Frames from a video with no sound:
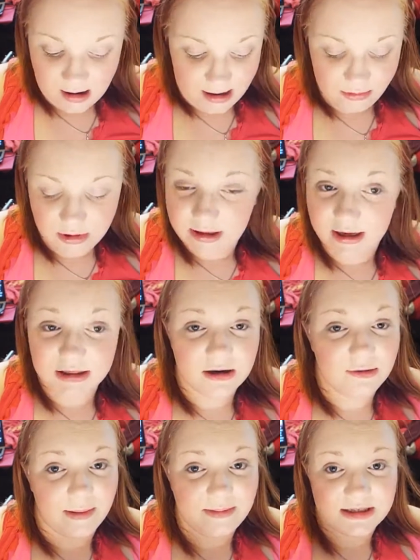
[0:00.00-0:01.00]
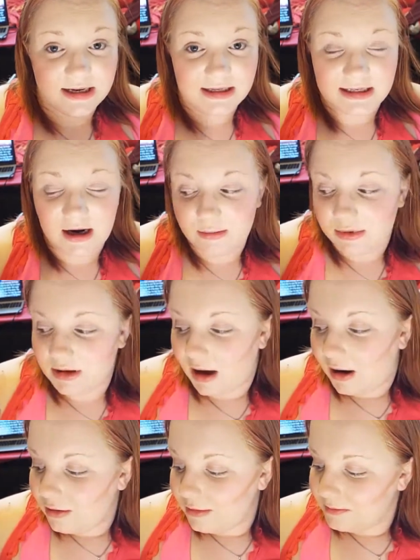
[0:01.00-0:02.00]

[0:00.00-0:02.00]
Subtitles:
I will link their website down below.